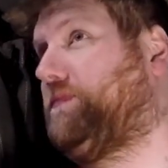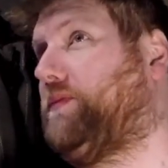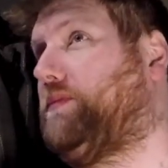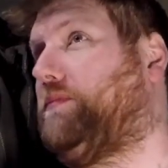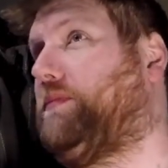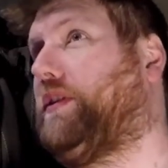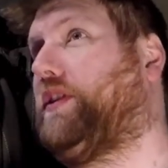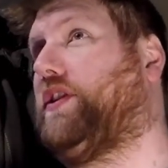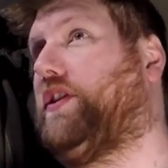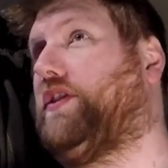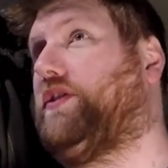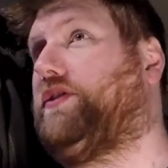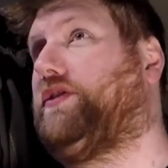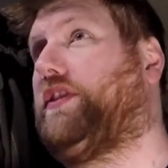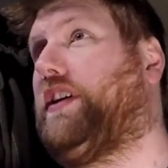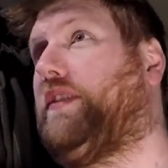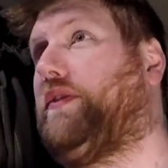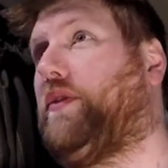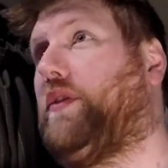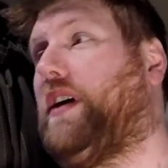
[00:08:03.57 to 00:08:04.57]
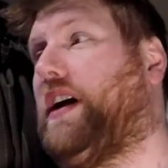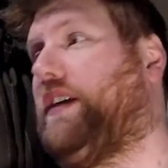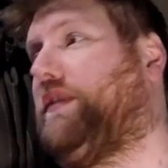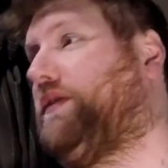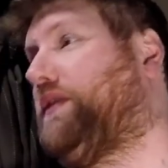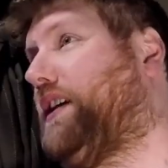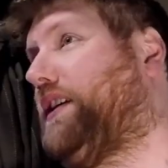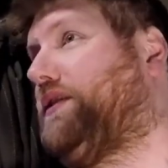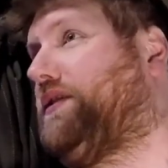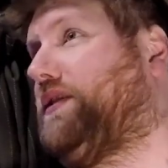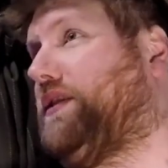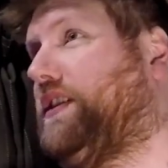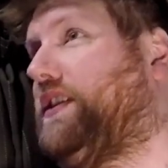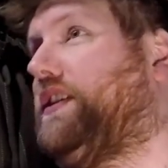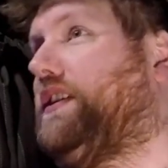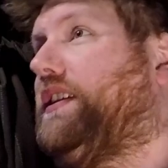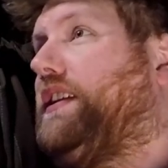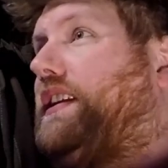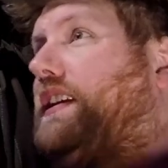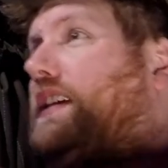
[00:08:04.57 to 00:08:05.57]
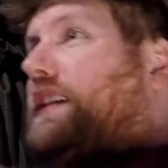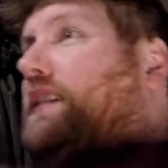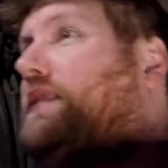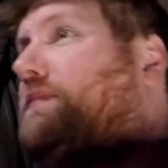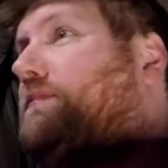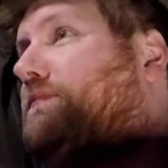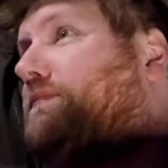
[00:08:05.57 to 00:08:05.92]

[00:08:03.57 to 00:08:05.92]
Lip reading: because I've arrived nice and early,